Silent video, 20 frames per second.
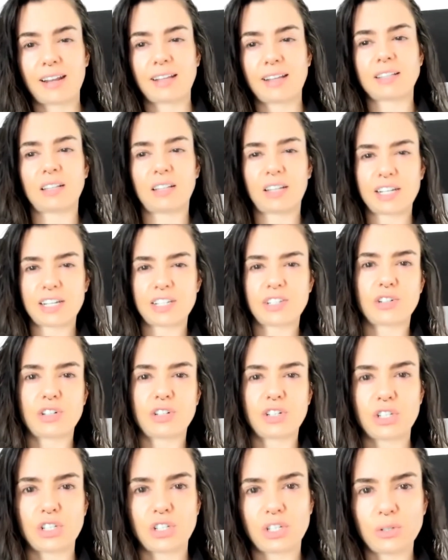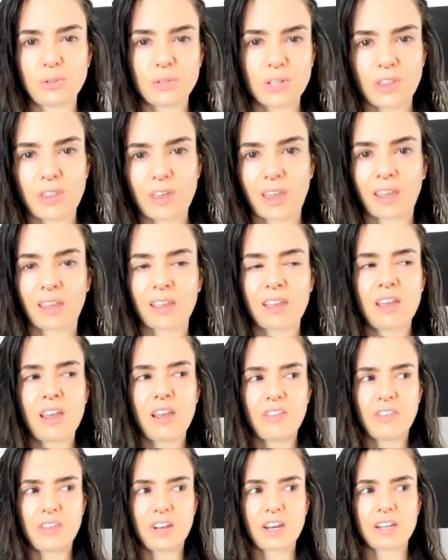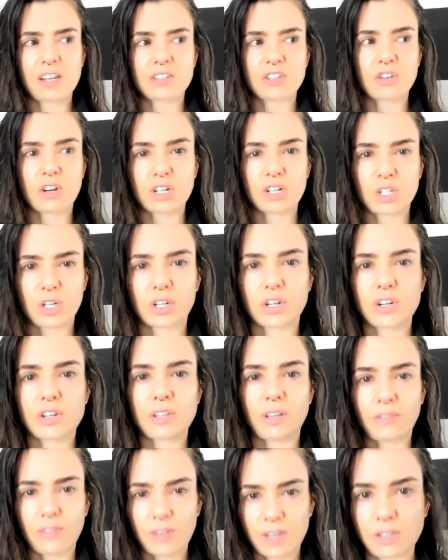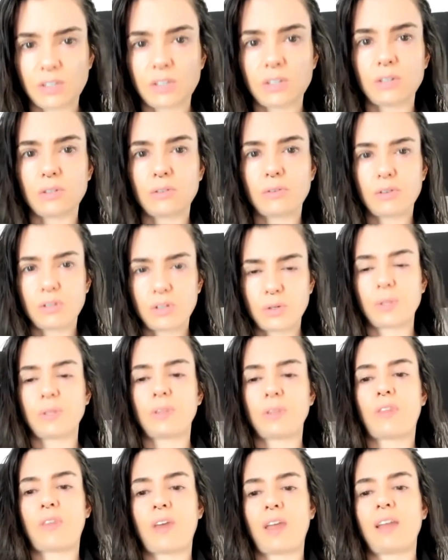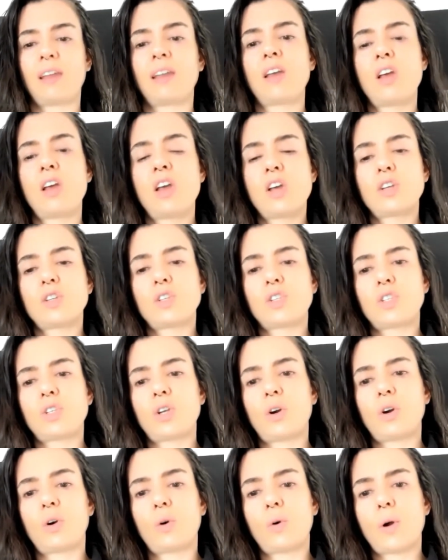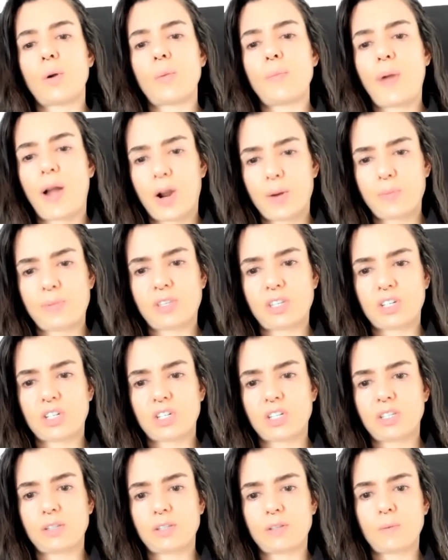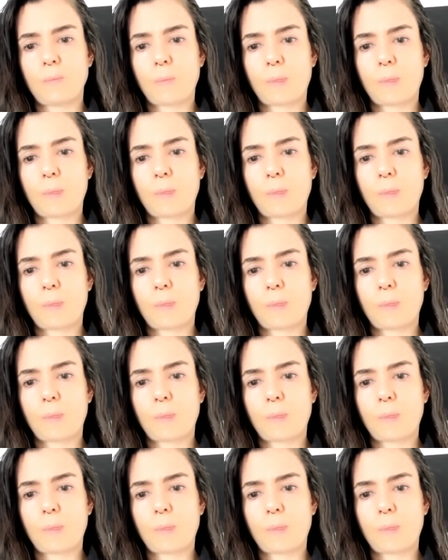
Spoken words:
It's a lot easier to just do the thing than it is to try to talk yourself into doing the thing. So power positions